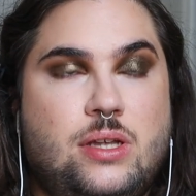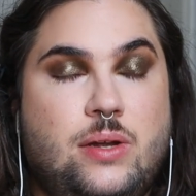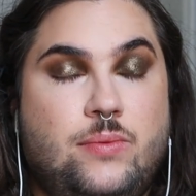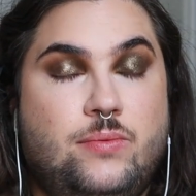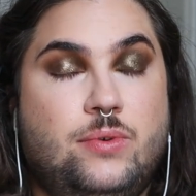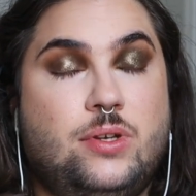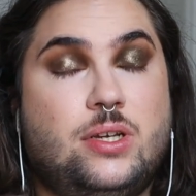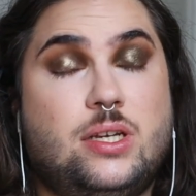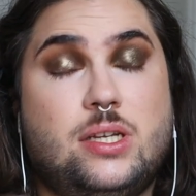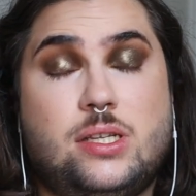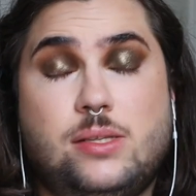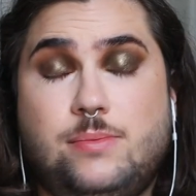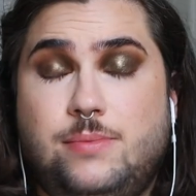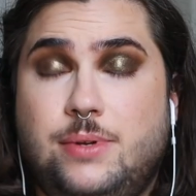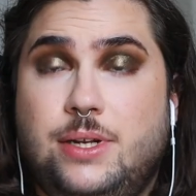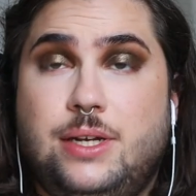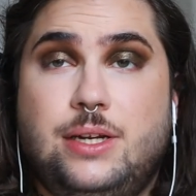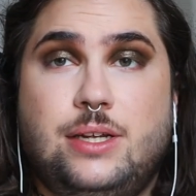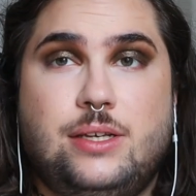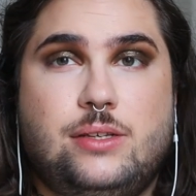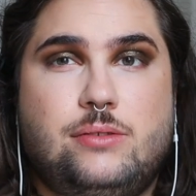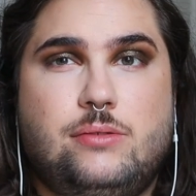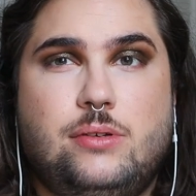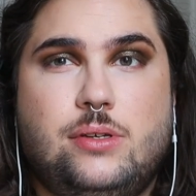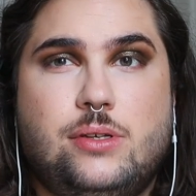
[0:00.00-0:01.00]
That would explain
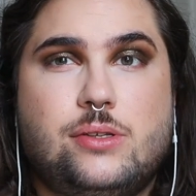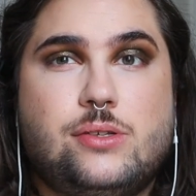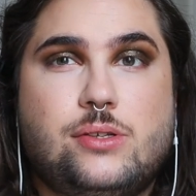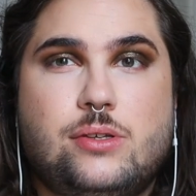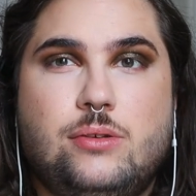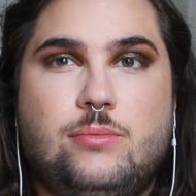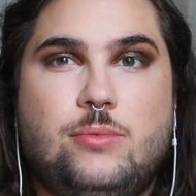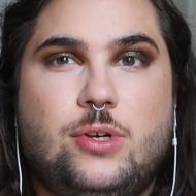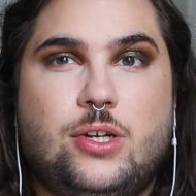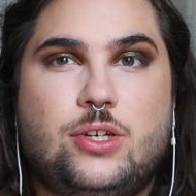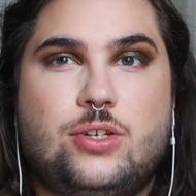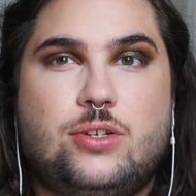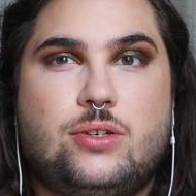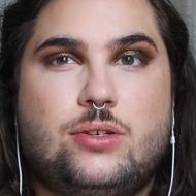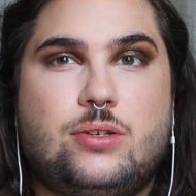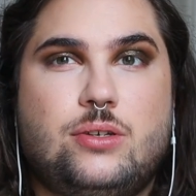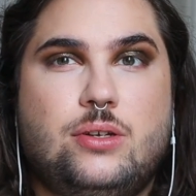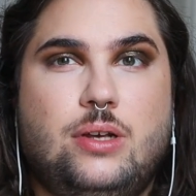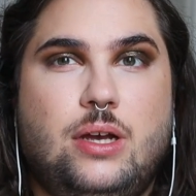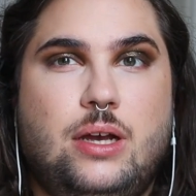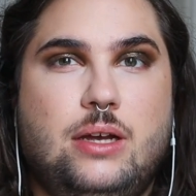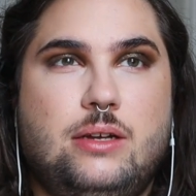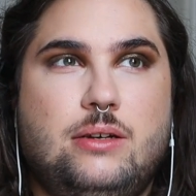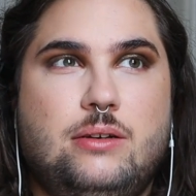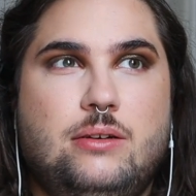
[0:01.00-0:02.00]
as well so much.
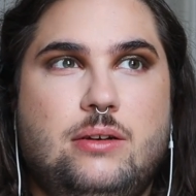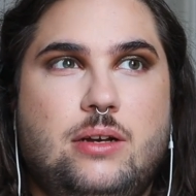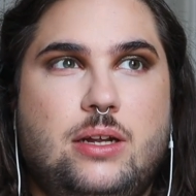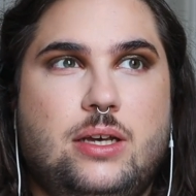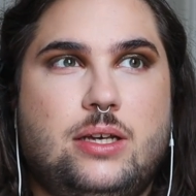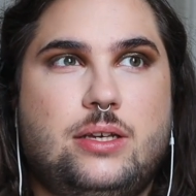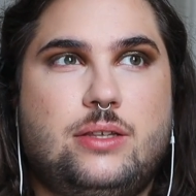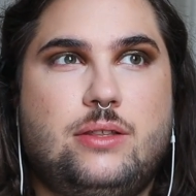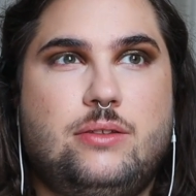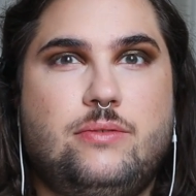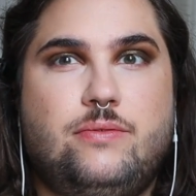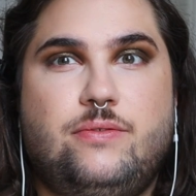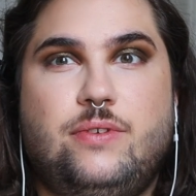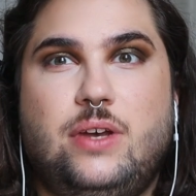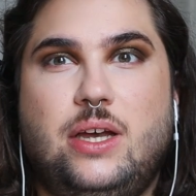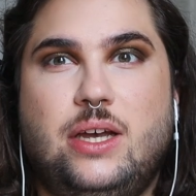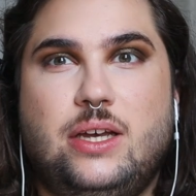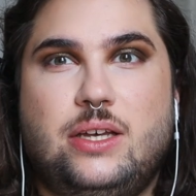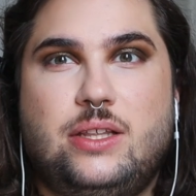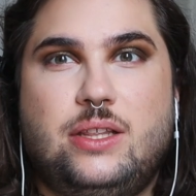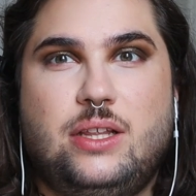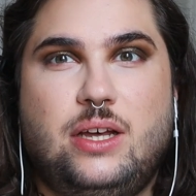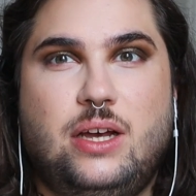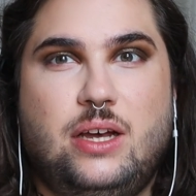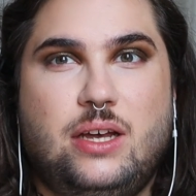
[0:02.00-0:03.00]
And like the
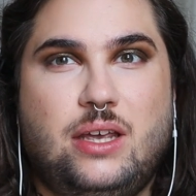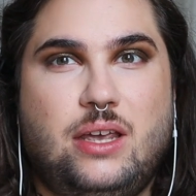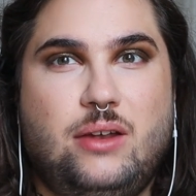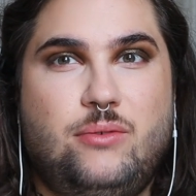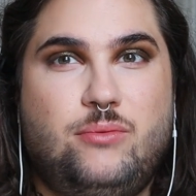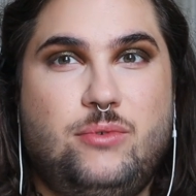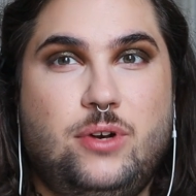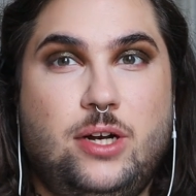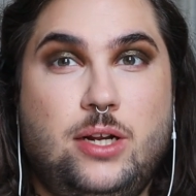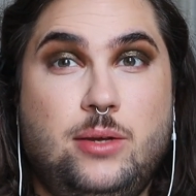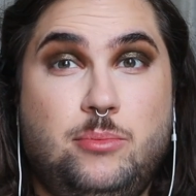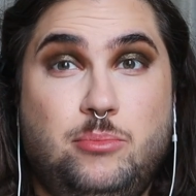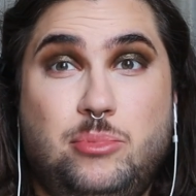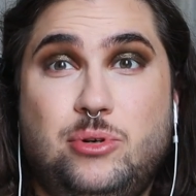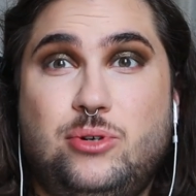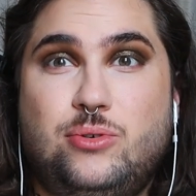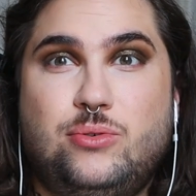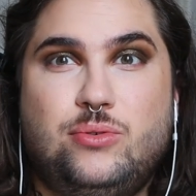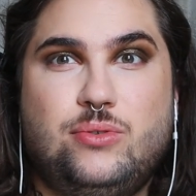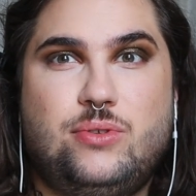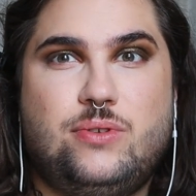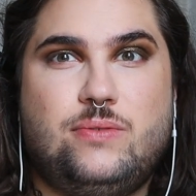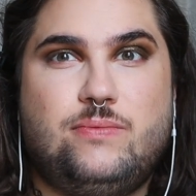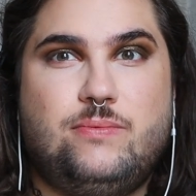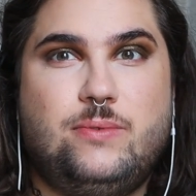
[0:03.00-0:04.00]
fact that I get really
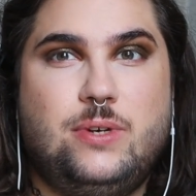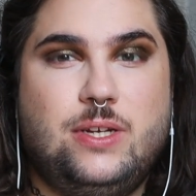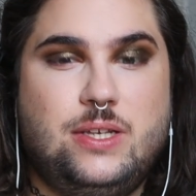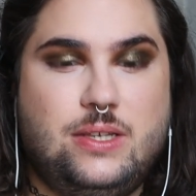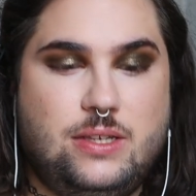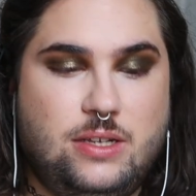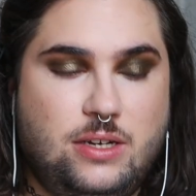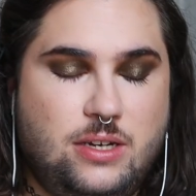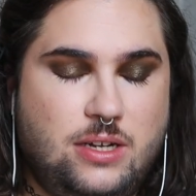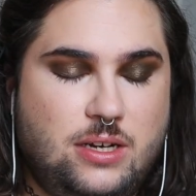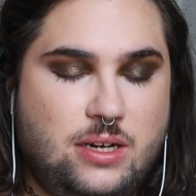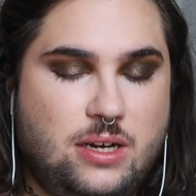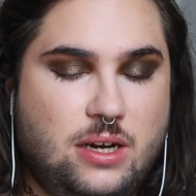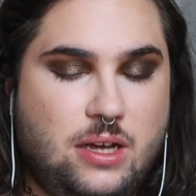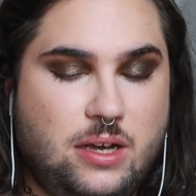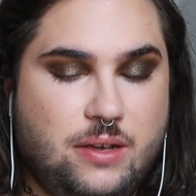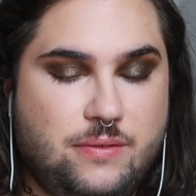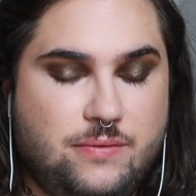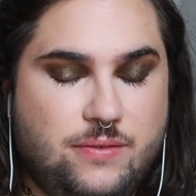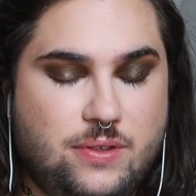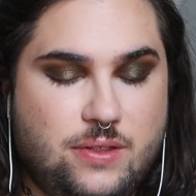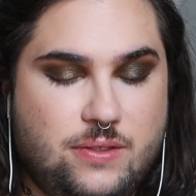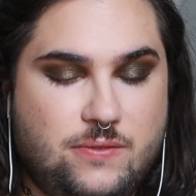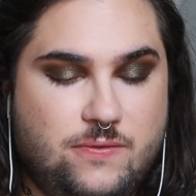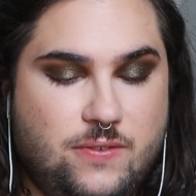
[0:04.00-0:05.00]
bored reasoning in
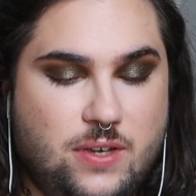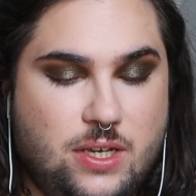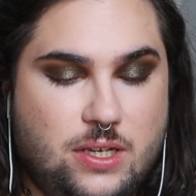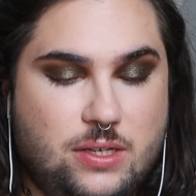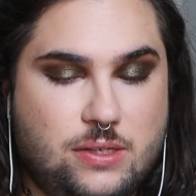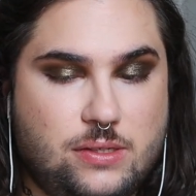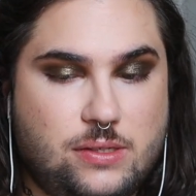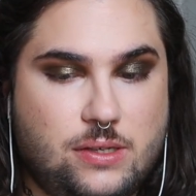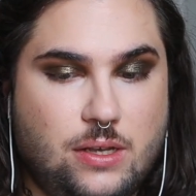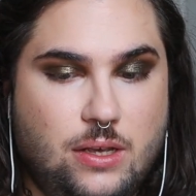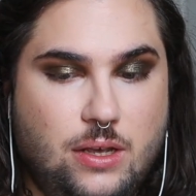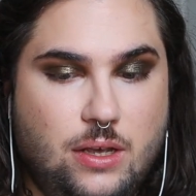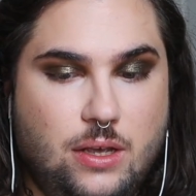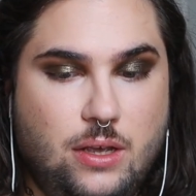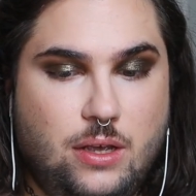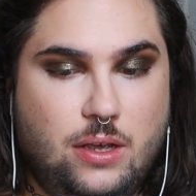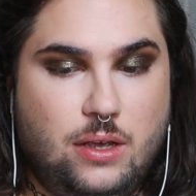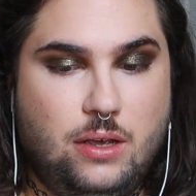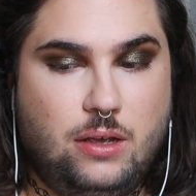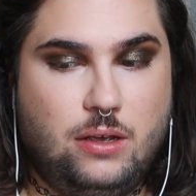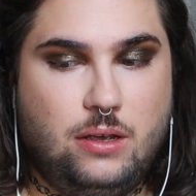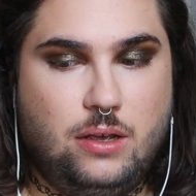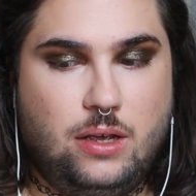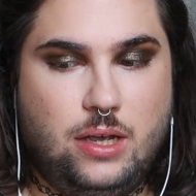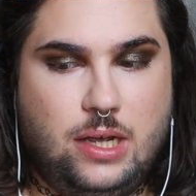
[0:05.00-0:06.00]
life and things.
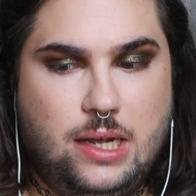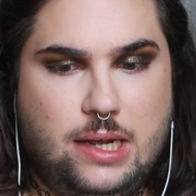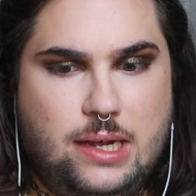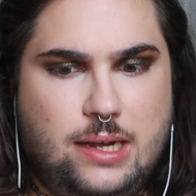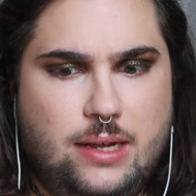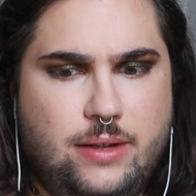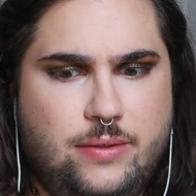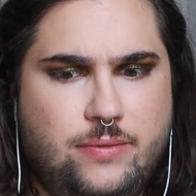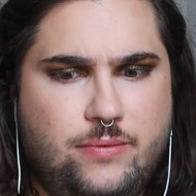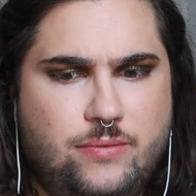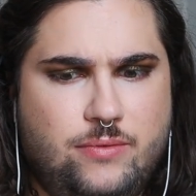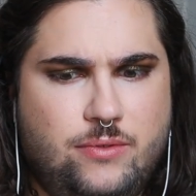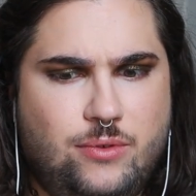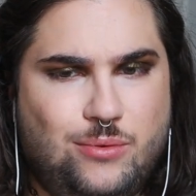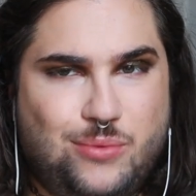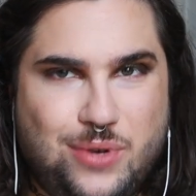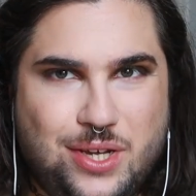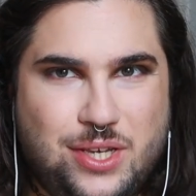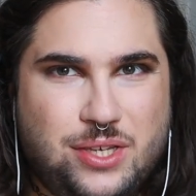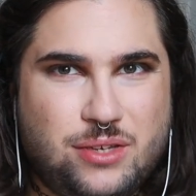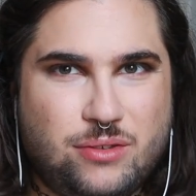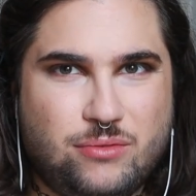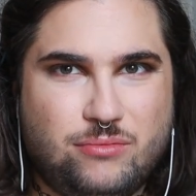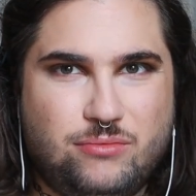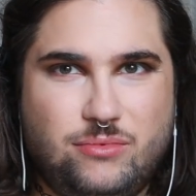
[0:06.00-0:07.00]
And the
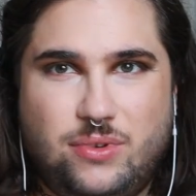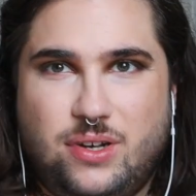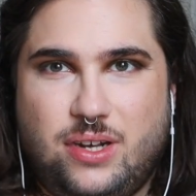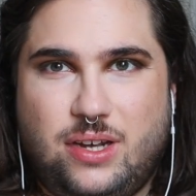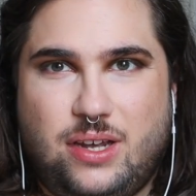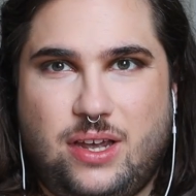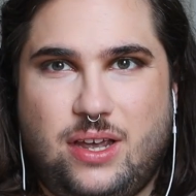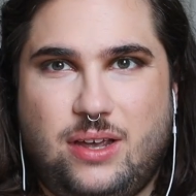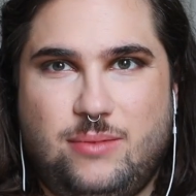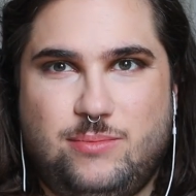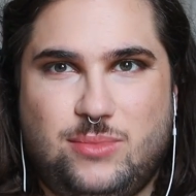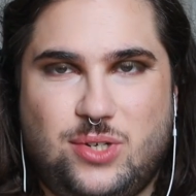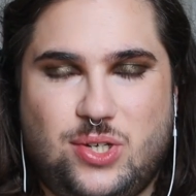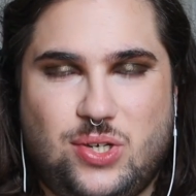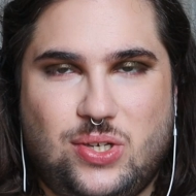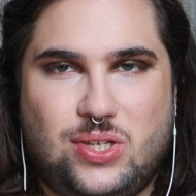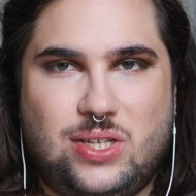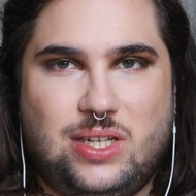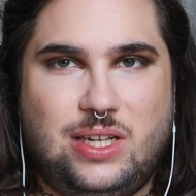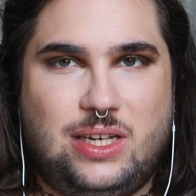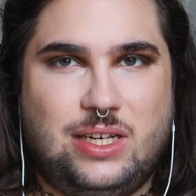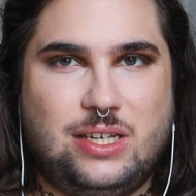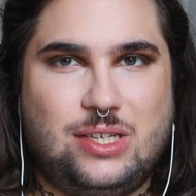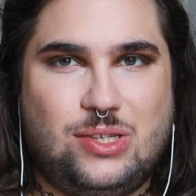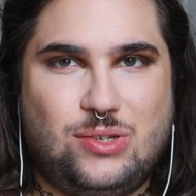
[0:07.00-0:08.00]
reason why I'm
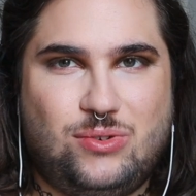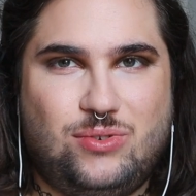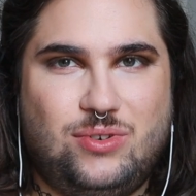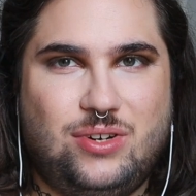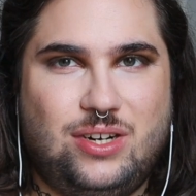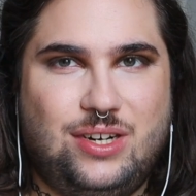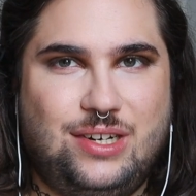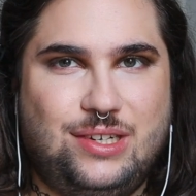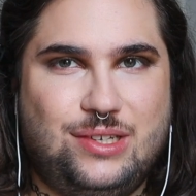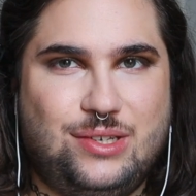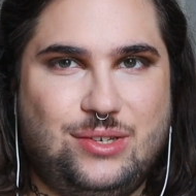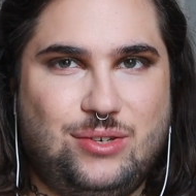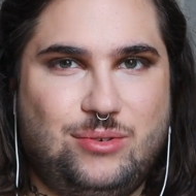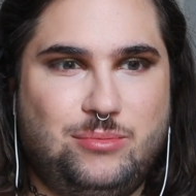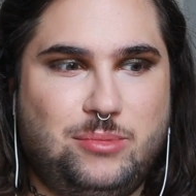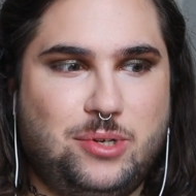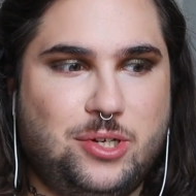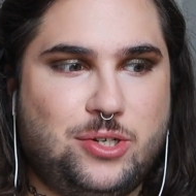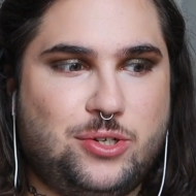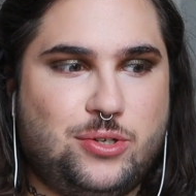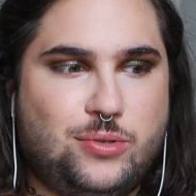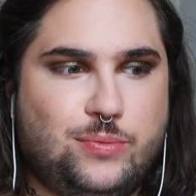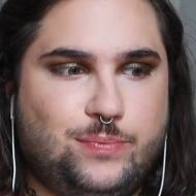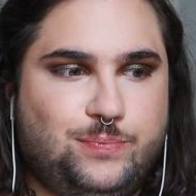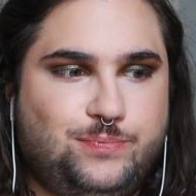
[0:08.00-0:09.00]
just like struggling so
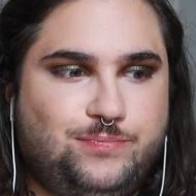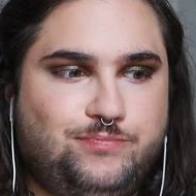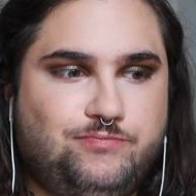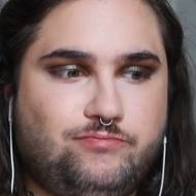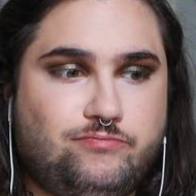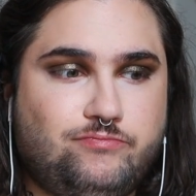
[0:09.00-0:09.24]
much.